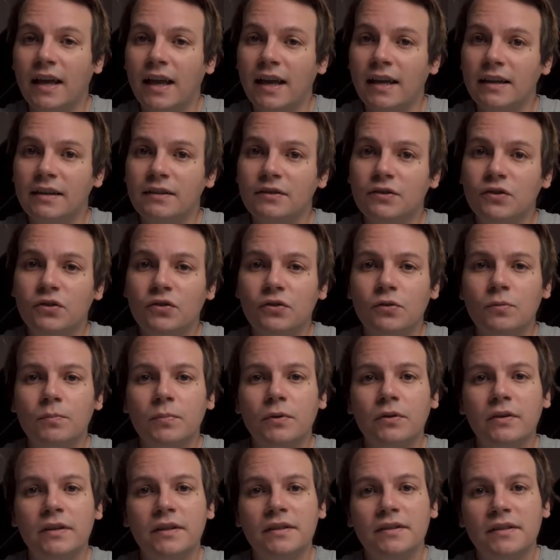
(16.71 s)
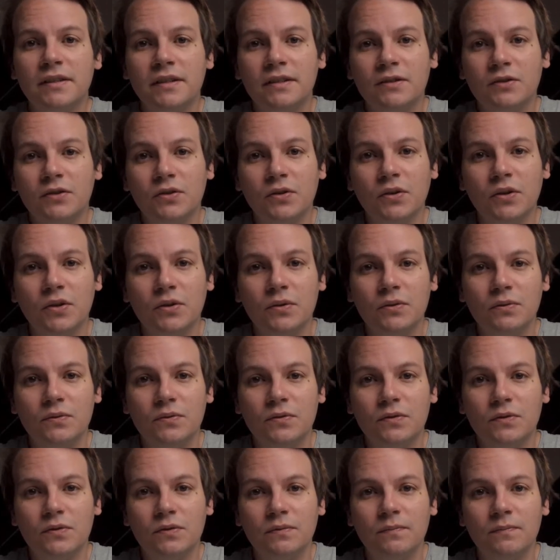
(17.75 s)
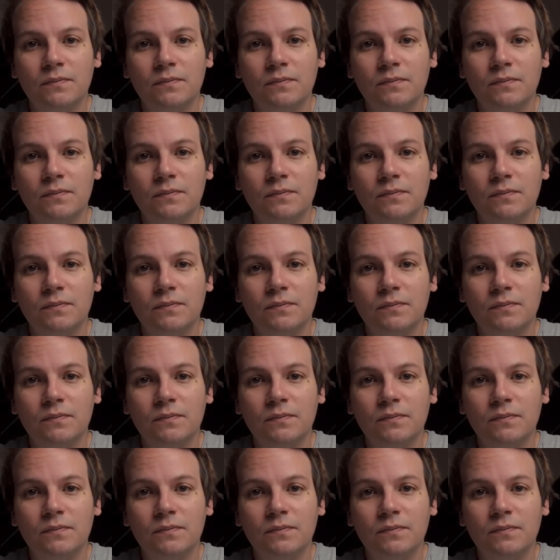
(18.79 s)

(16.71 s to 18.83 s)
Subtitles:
and it's super easy to use.